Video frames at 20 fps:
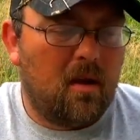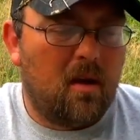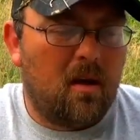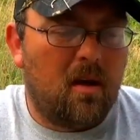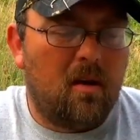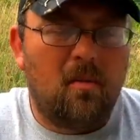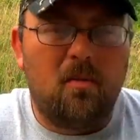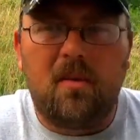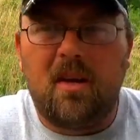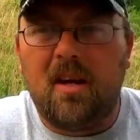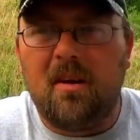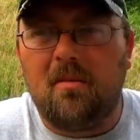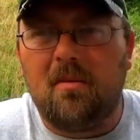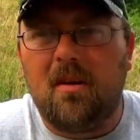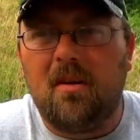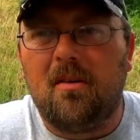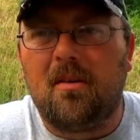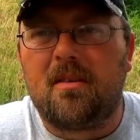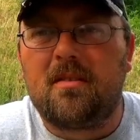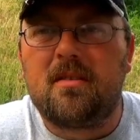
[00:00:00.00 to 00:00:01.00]
I don't get
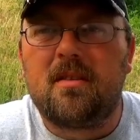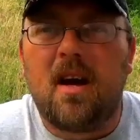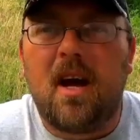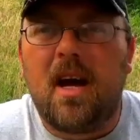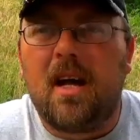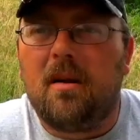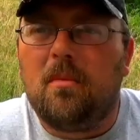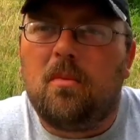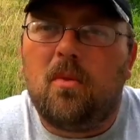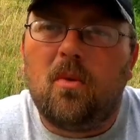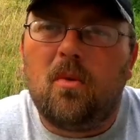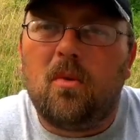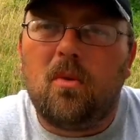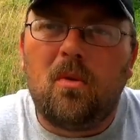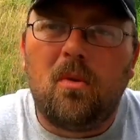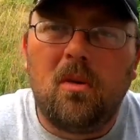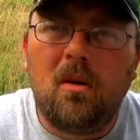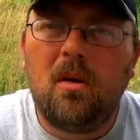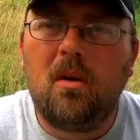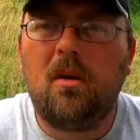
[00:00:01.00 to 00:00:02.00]
real
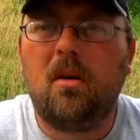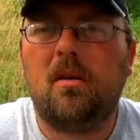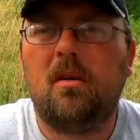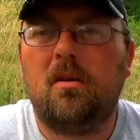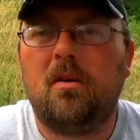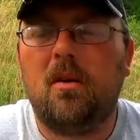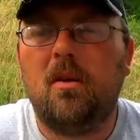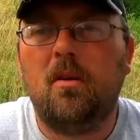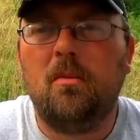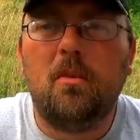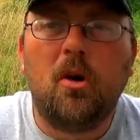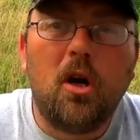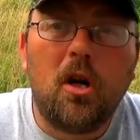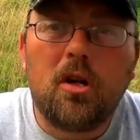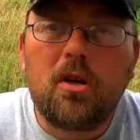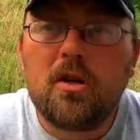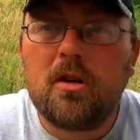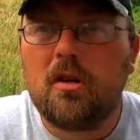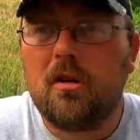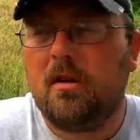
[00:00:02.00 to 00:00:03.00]
excitable too
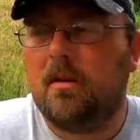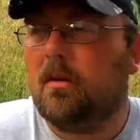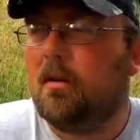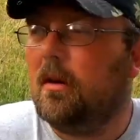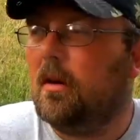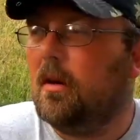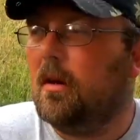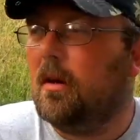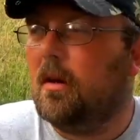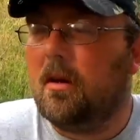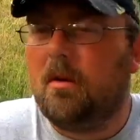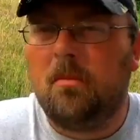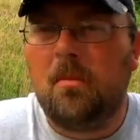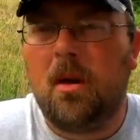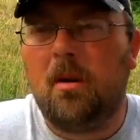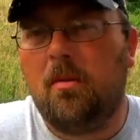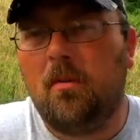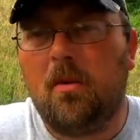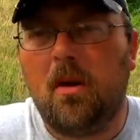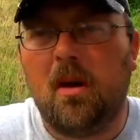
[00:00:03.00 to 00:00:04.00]
much.
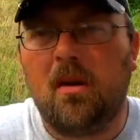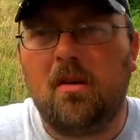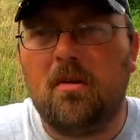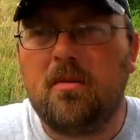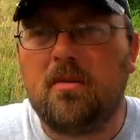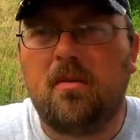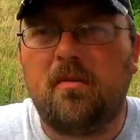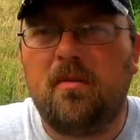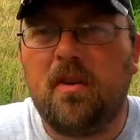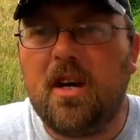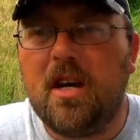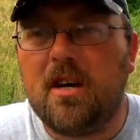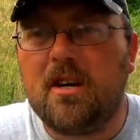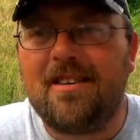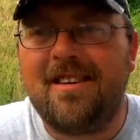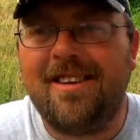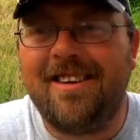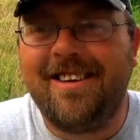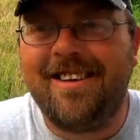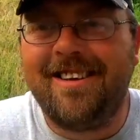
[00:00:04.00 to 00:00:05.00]
Maybe when I lose a
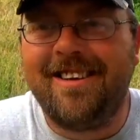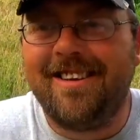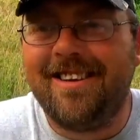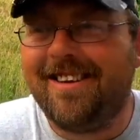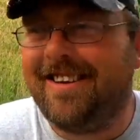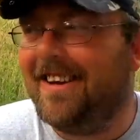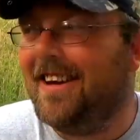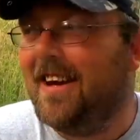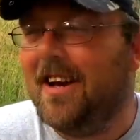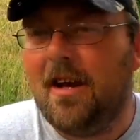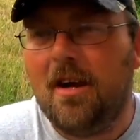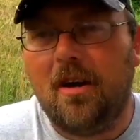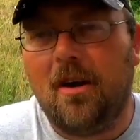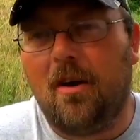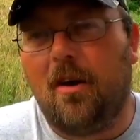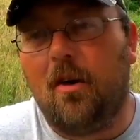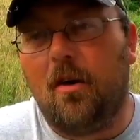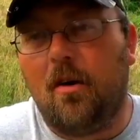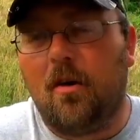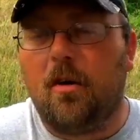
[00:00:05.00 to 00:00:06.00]
fish.
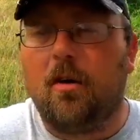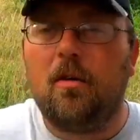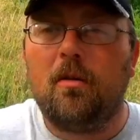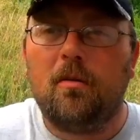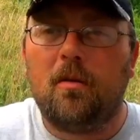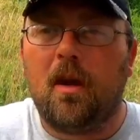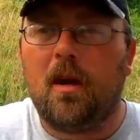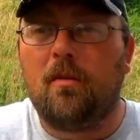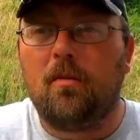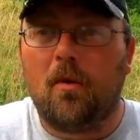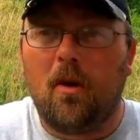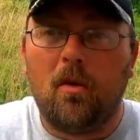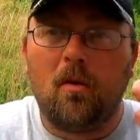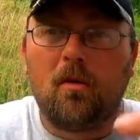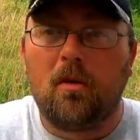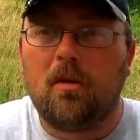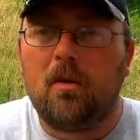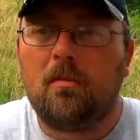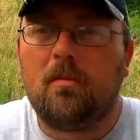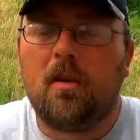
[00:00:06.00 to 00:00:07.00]
Or like
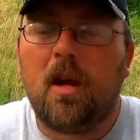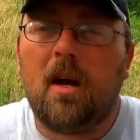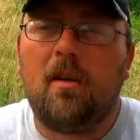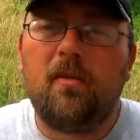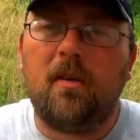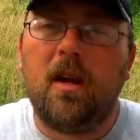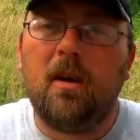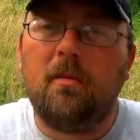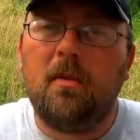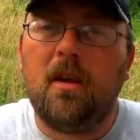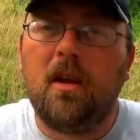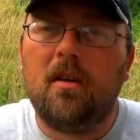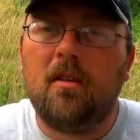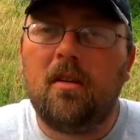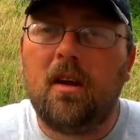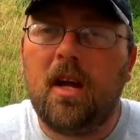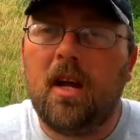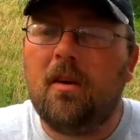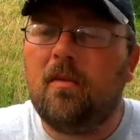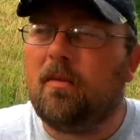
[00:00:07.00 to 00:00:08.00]
Rowland laughing at me the other
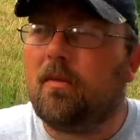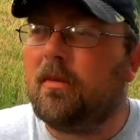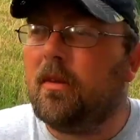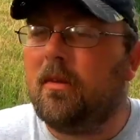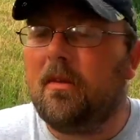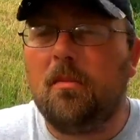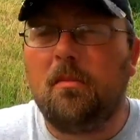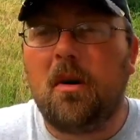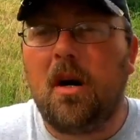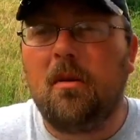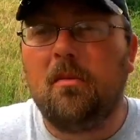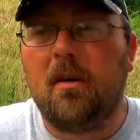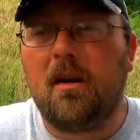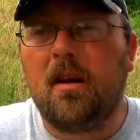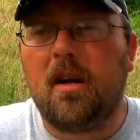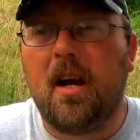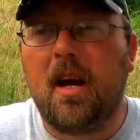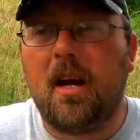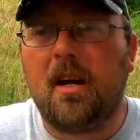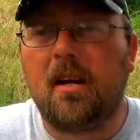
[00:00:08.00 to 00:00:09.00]
day for throwing a bobber at the
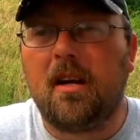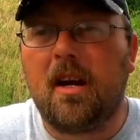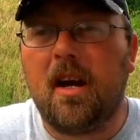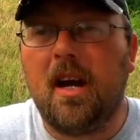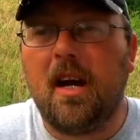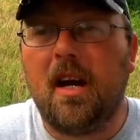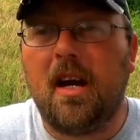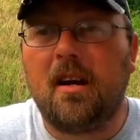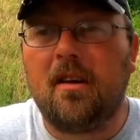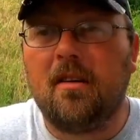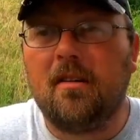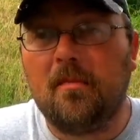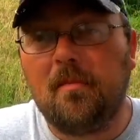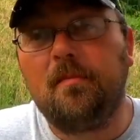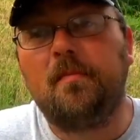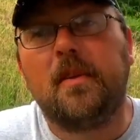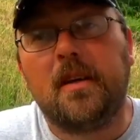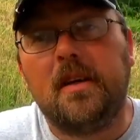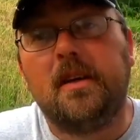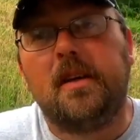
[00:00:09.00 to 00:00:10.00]
guy in the kayaker.
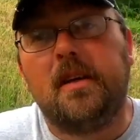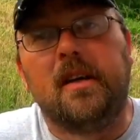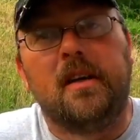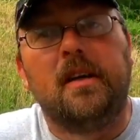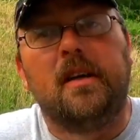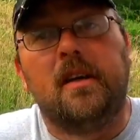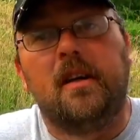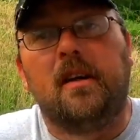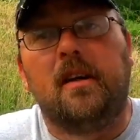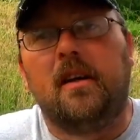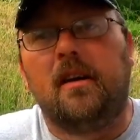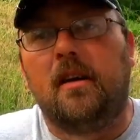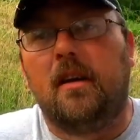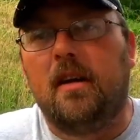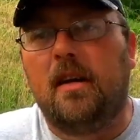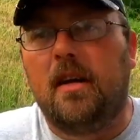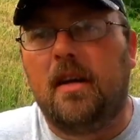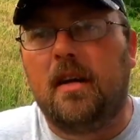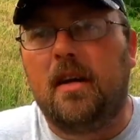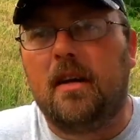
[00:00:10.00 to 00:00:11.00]

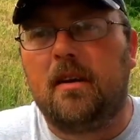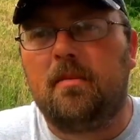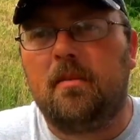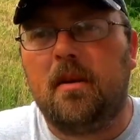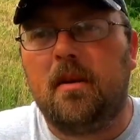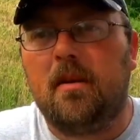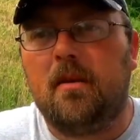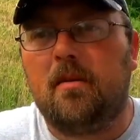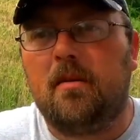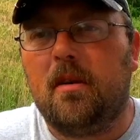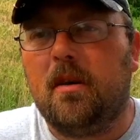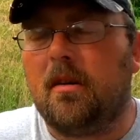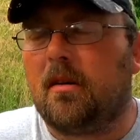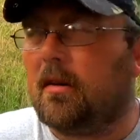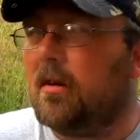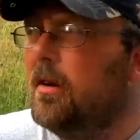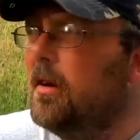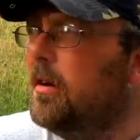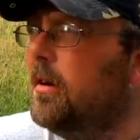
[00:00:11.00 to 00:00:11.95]
Yeah, that gets me a little irked.